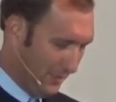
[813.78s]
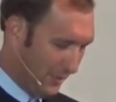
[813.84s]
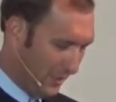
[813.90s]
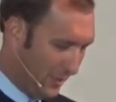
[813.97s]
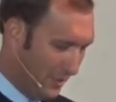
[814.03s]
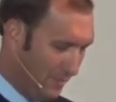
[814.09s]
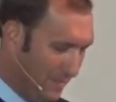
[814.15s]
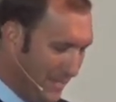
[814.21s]

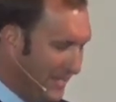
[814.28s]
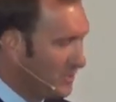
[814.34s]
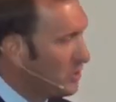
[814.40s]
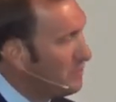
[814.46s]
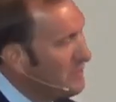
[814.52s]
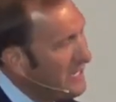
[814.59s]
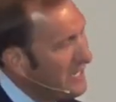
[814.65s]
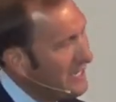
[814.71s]
Commit
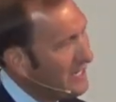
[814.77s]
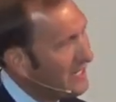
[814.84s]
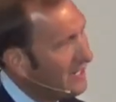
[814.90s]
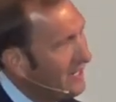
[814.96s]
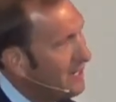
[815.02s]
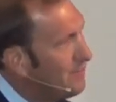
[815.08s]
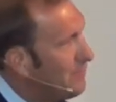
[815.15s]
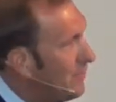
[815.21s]
to
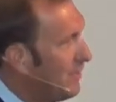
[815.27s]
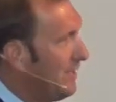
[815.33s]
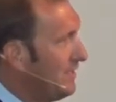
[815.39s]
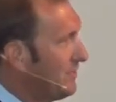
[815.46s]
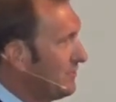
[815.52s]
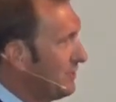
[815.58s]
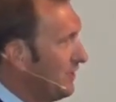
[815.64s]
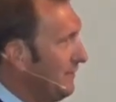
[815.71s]
being a
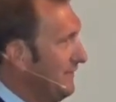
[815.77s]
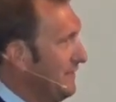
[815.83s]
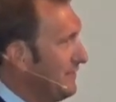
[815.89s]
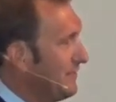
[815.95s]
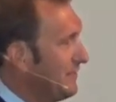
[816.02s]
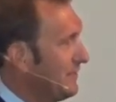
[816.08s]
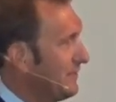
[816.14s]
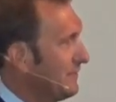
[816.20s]

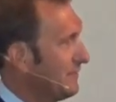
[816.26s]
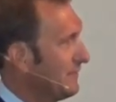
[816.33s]
bondservant